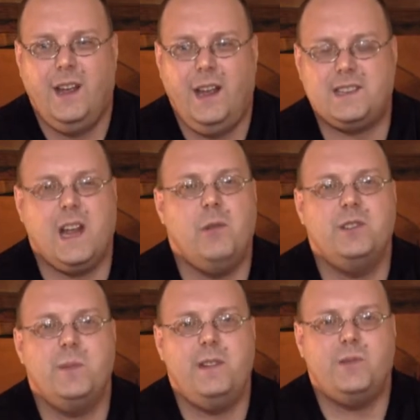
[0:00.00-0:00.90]
it's kind of
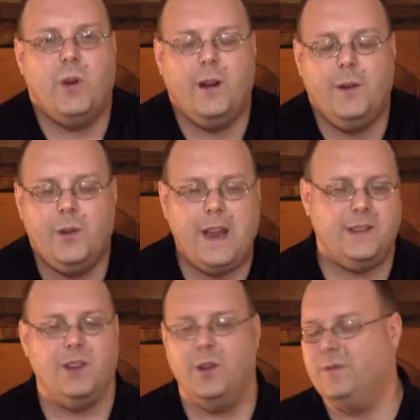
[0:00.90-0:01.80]
those movies where,
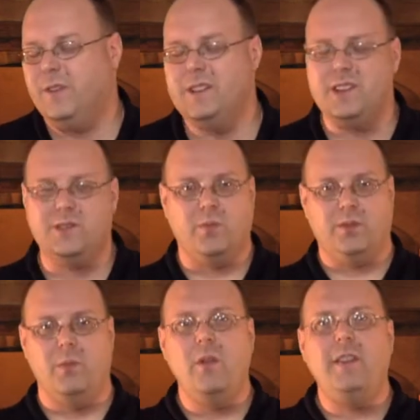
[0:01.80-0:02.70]
okay, so for instance,
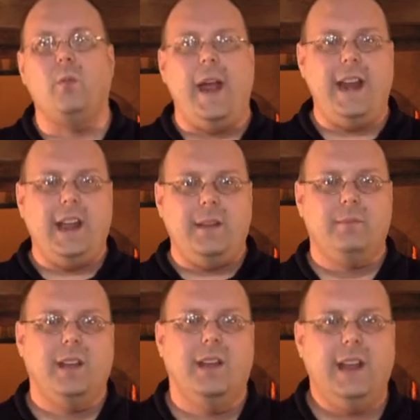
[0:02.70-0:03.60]
the movie
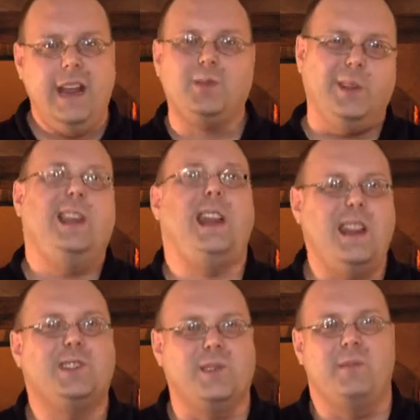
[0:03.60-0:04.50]
Waiting, it's really an
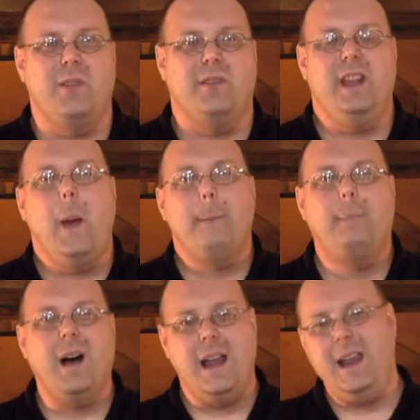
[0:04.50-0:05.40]
industry movie,
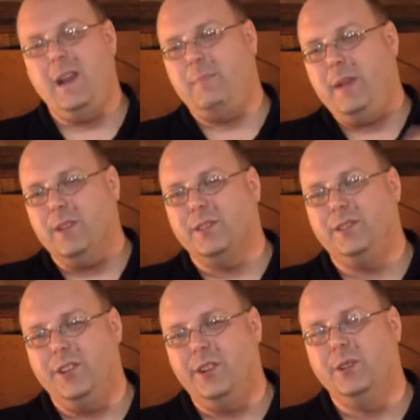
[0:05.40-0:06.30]
but it
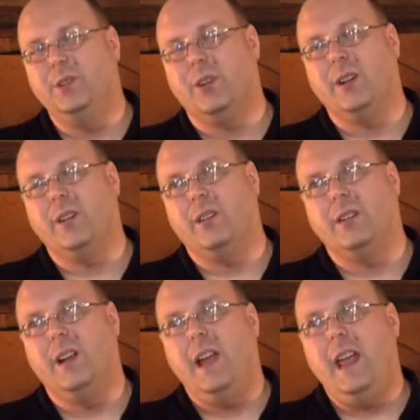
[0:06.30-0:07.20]
appealed to, or,
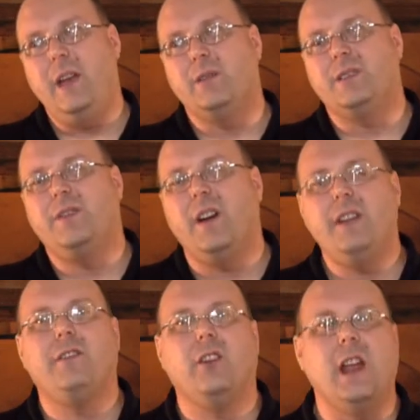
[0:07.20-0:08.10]
or it was
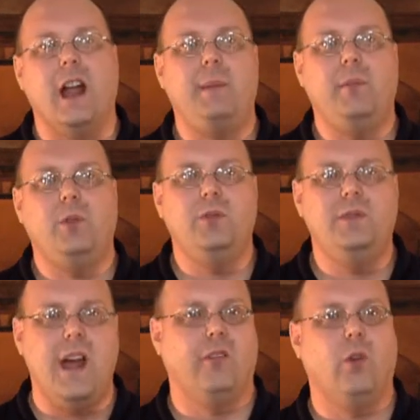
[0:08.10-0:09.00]
funny for a lot of people who
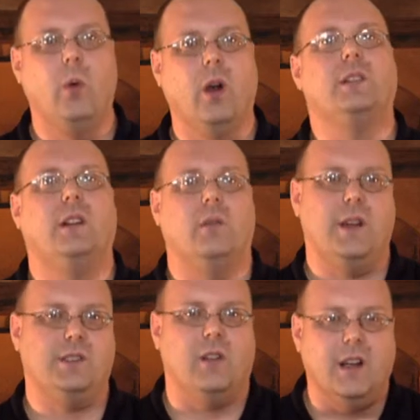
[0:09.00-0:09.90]
would never worked in a
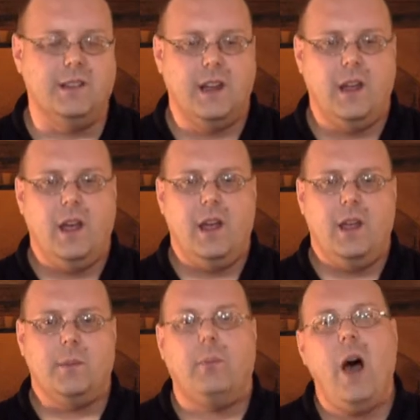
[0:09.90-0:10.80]
restaurant.
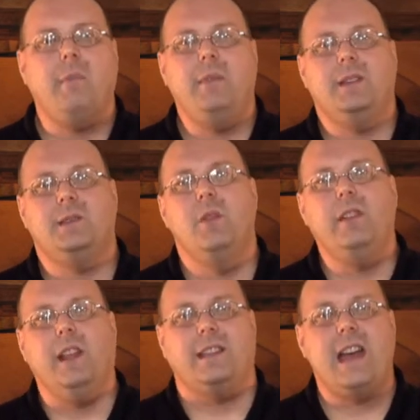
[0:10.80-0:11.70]
The problem is, a
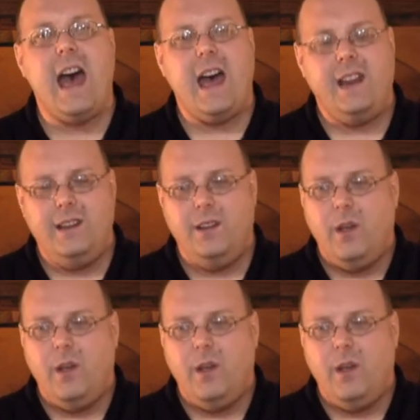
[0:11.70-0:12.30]
movie like that